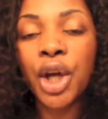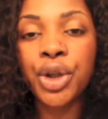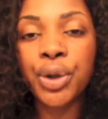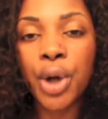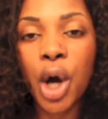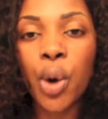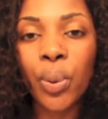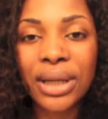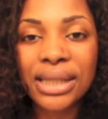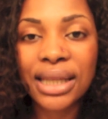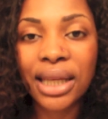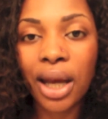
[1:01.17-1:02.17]
You can
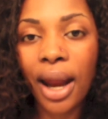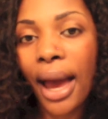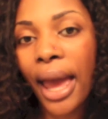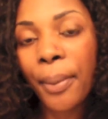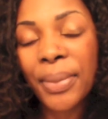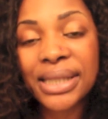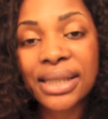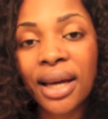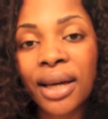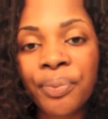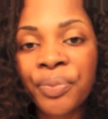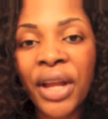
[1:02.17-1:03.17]
always get it on
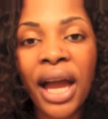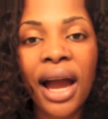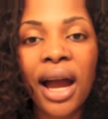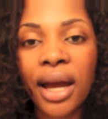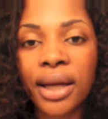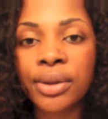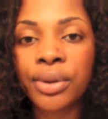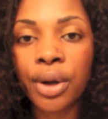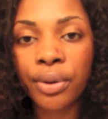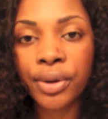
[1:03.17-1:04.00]
Amazon. I